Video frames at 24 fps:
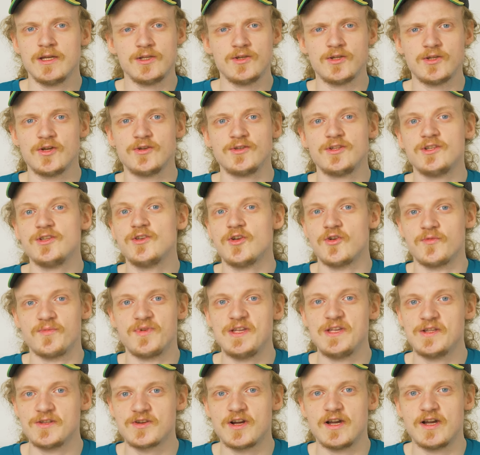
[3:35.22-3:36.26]
you know, the
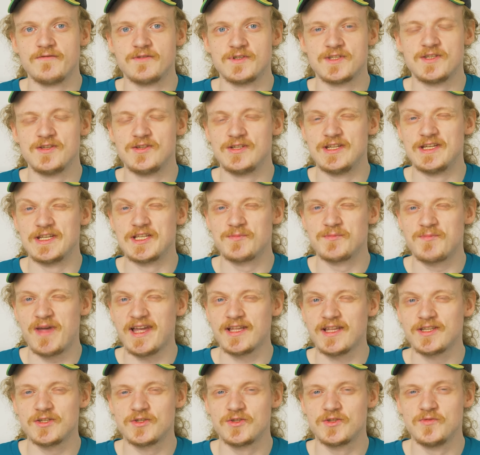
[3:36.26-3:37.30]
European drivers you'd
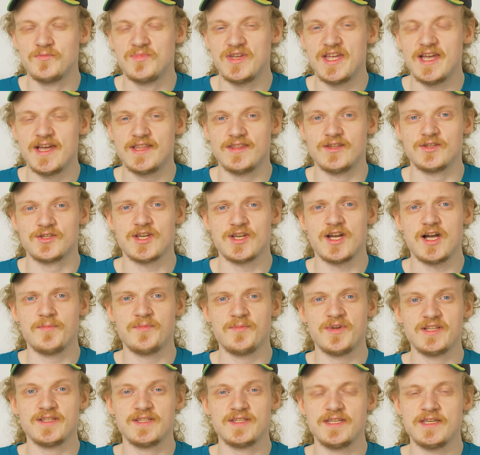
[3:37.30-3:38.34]
expect to be at the
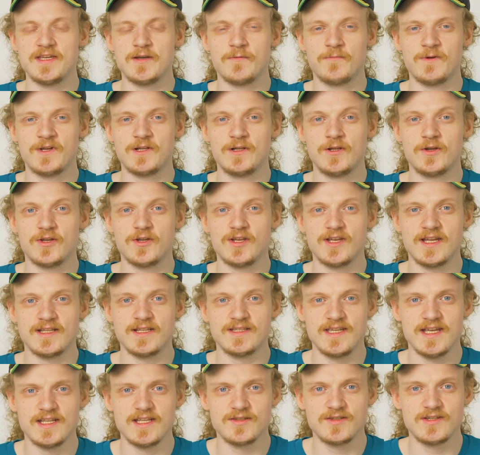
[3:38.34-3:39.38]
sharp end here when looking at
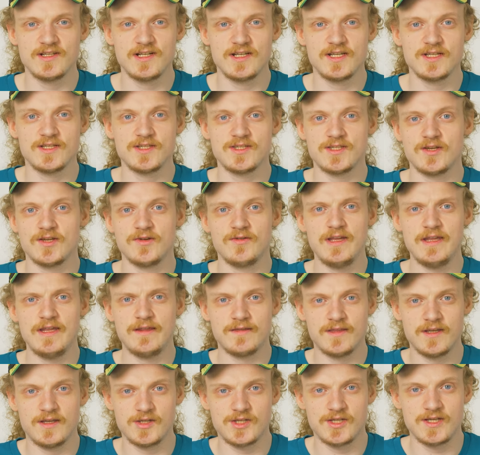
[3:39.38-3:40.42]
the entry list. So
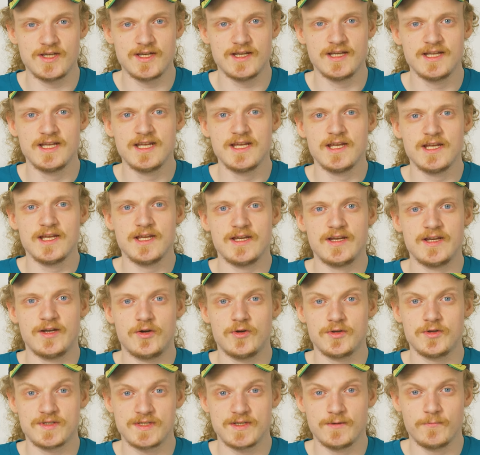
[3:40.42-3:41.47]
Ethan Isher,
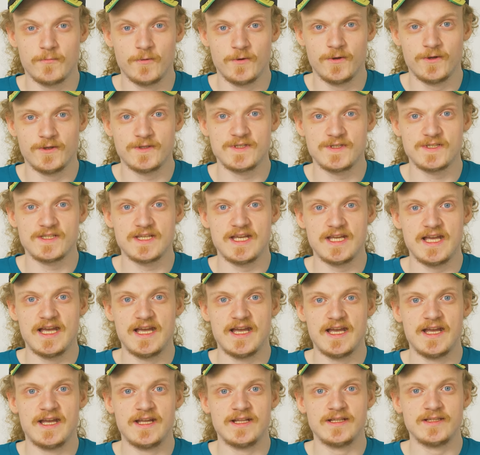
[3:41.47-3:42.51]
Oscar Wirtz
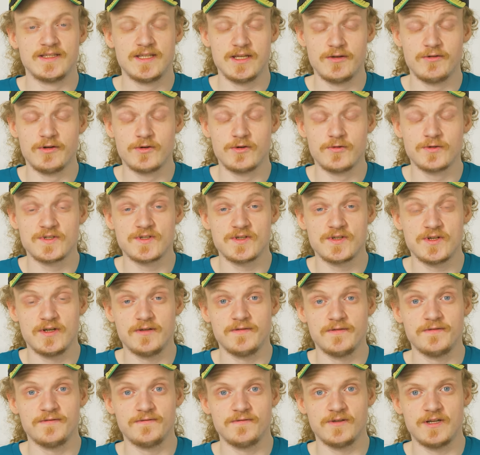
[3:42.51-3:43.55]
and Kirill
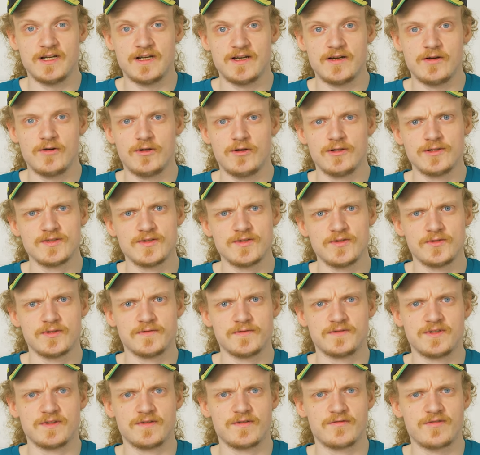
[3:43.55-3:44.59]
Kutzkov are all sort
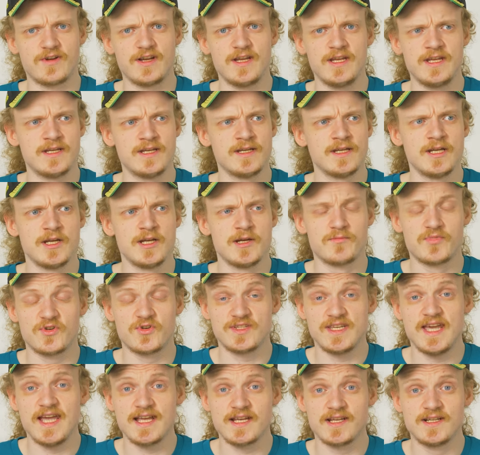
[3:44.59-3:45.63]
of the three
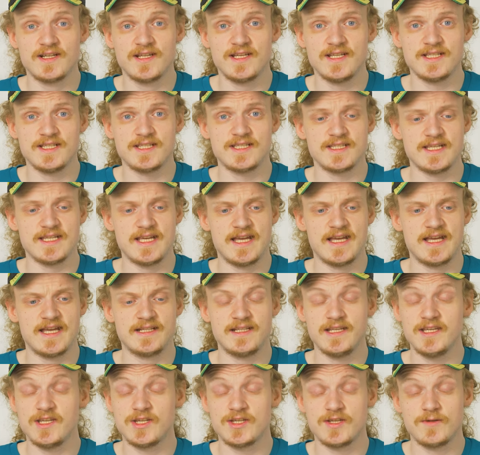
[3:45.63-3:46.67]
protagonists,
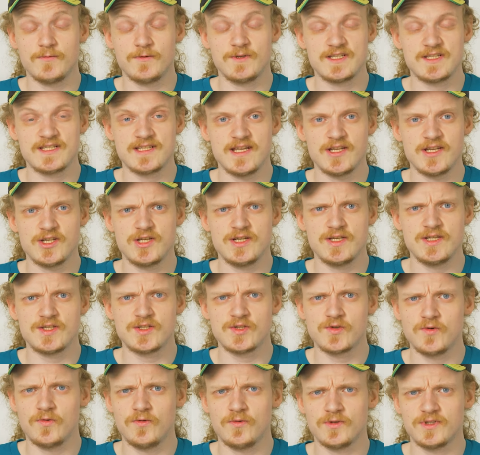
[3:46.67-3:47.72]
and Isher isn't actually
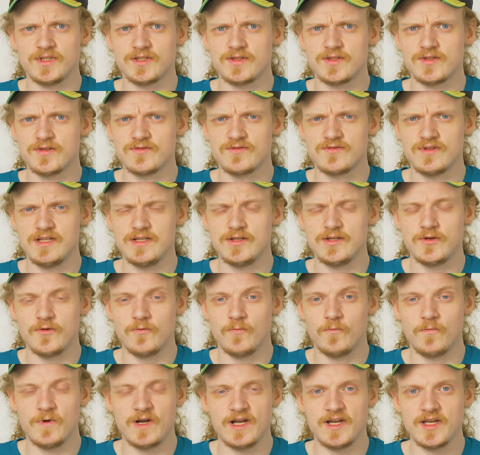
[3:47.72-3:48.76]
scored. I don't really know
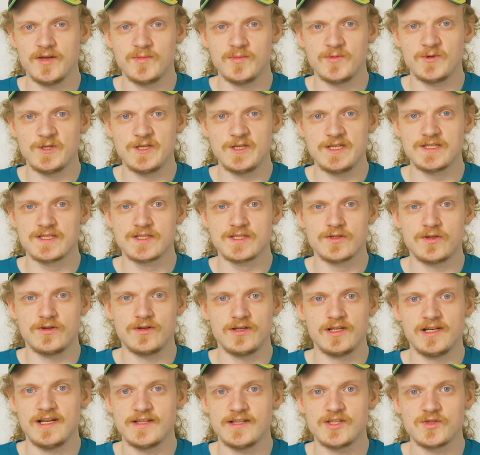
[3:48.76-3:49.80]
why, but he's
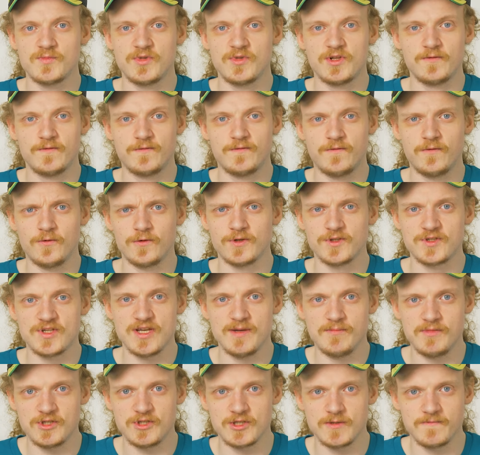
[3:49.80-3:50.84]
not eligible for the
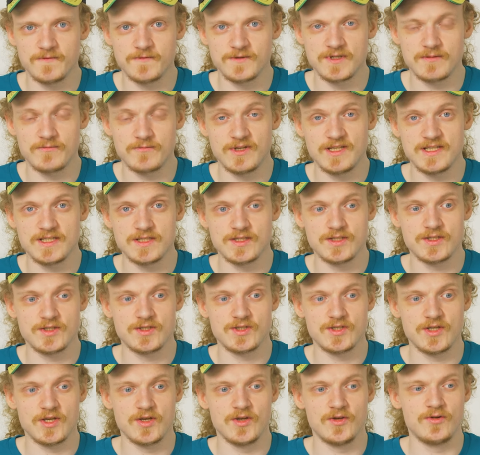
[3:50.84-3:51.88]
championship for some reasons.
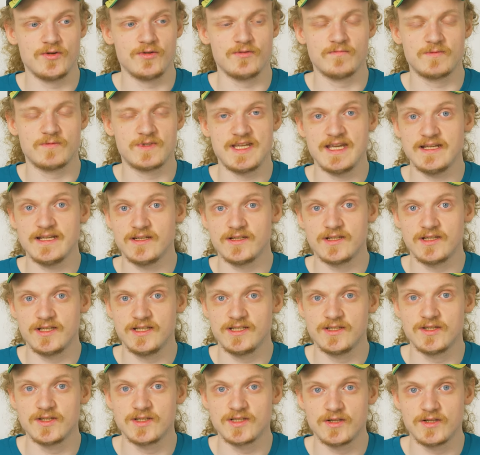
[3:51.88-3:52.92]
So technically
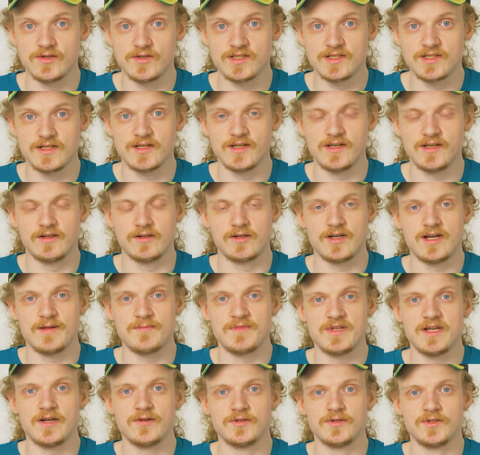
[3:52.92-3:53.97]
this looks like it'll come
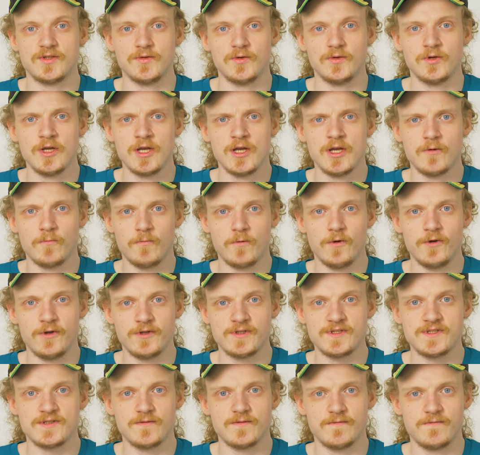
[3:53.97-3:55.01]
down to
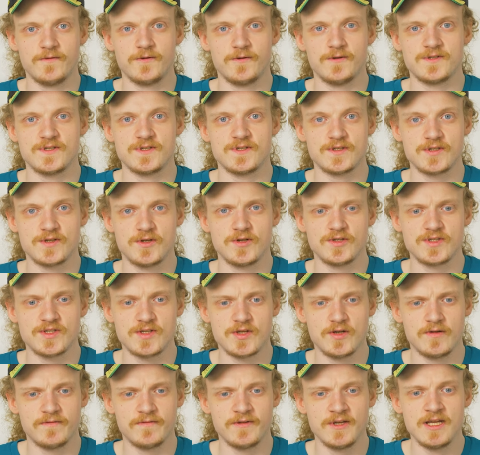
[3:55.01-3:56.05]
Wirtz versus
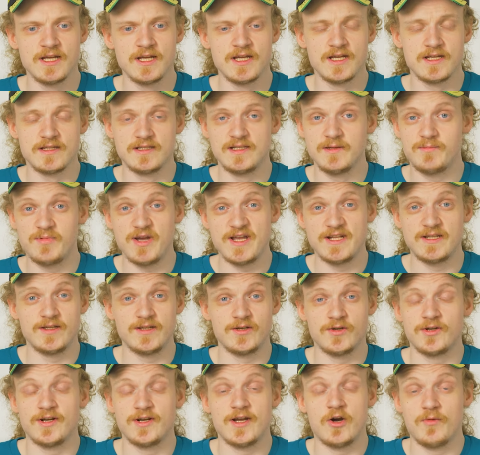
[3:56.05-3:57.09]
Kutzkov,
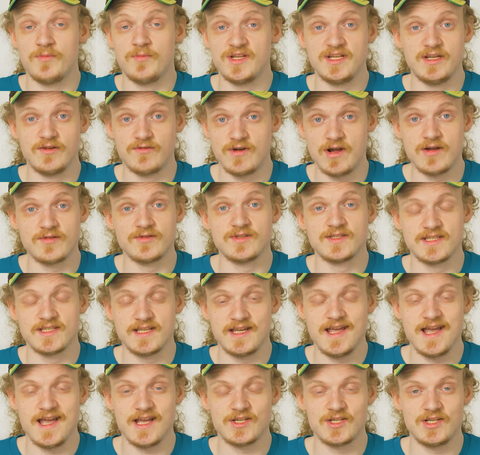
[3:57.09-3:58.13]
depending on how many rounds
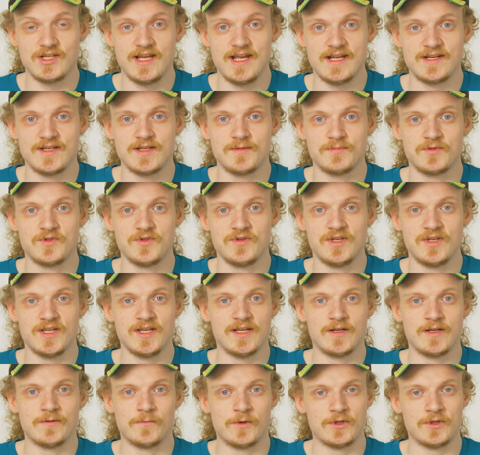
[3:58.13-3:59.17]
they actually end up doing
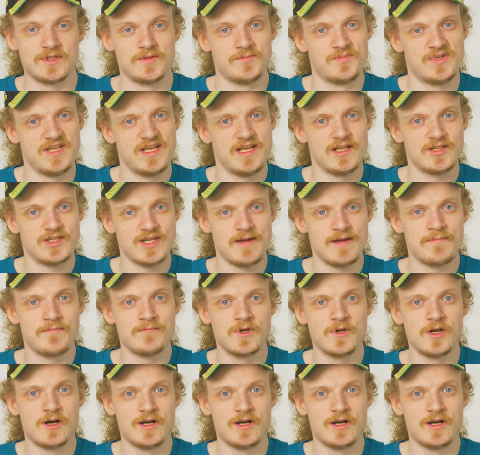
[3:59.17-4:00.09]
and what the PHM